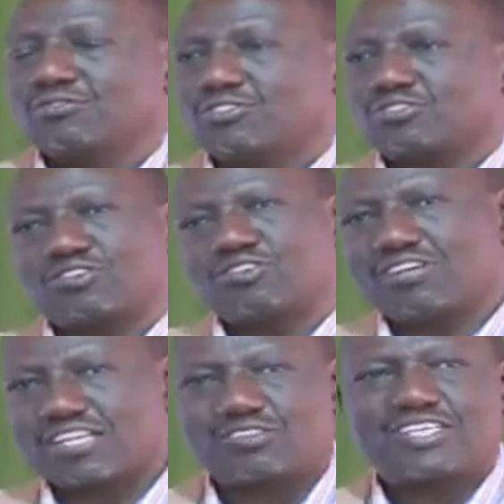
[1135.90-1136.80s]
we should
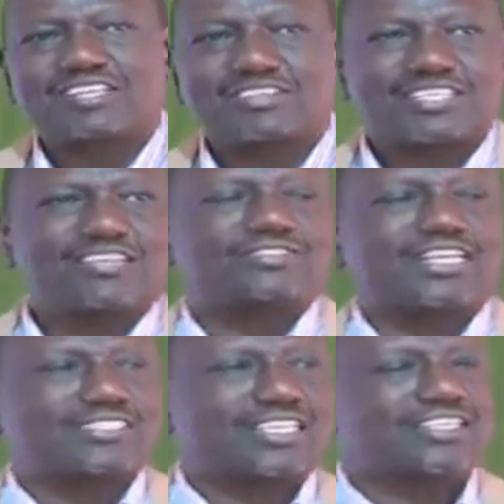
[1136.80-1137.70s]
congratulate ourselves
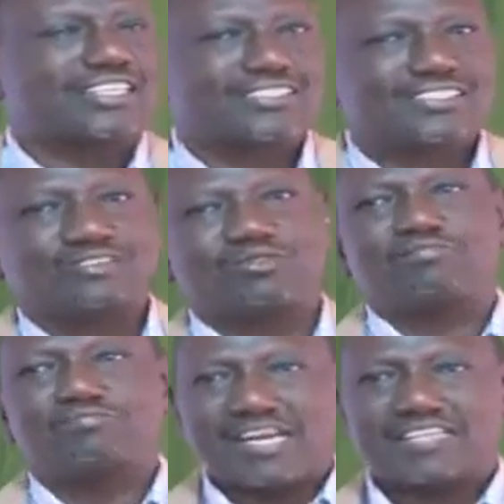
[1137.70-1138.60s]
as Kenyans that we
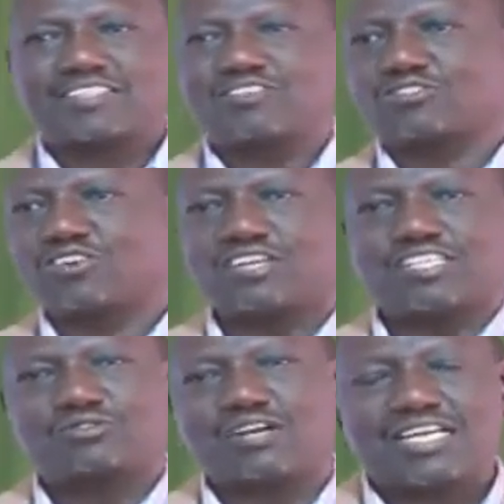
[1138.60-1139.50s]
have managed not only
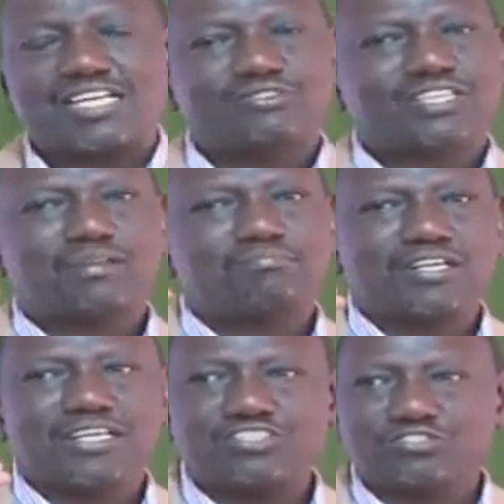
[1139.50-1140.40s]
to carry out an
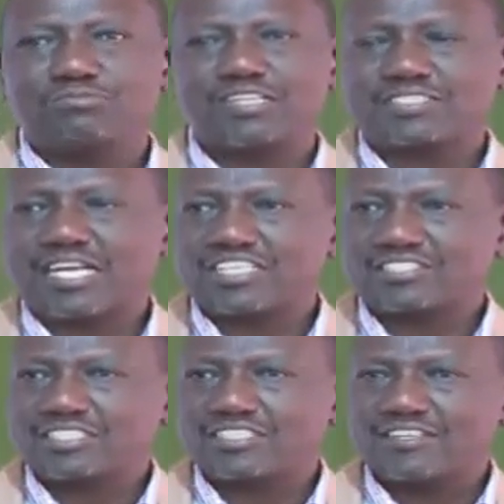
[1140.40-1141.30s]
issue based election,